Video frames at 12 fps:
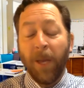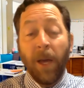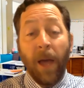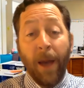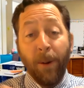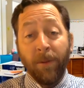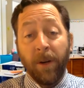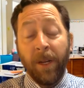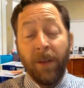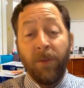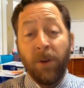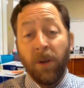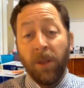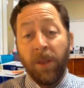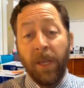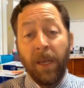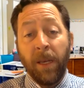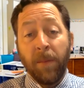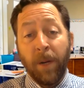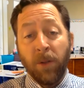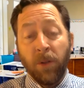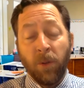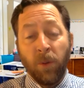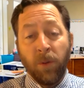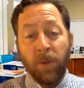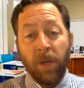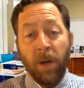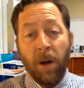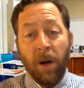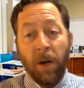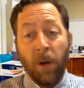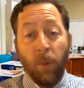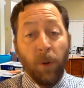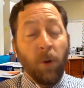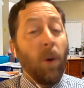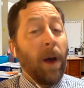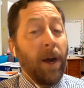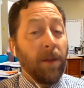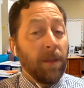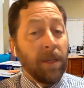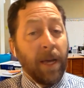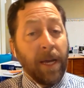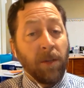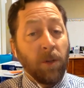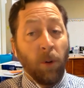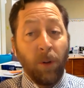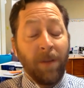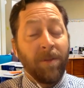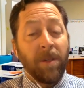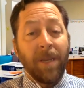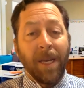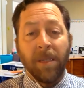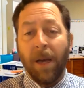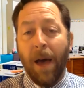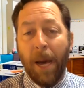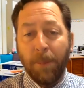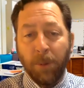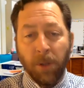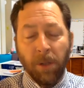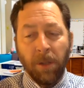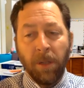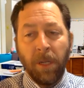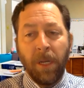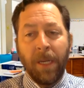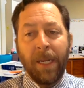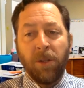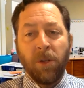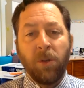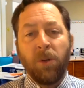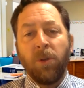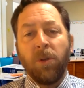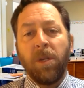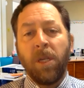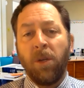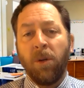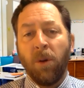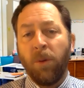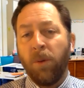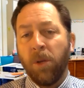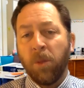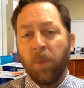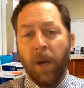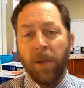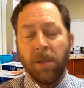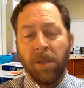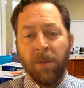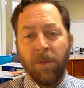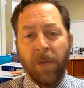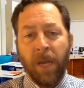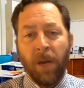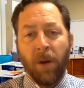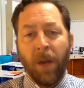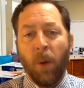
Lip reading: However, if you're thinking about schools that are requiring the test or even test optional, it's crucial that you go through this process of saying, okay,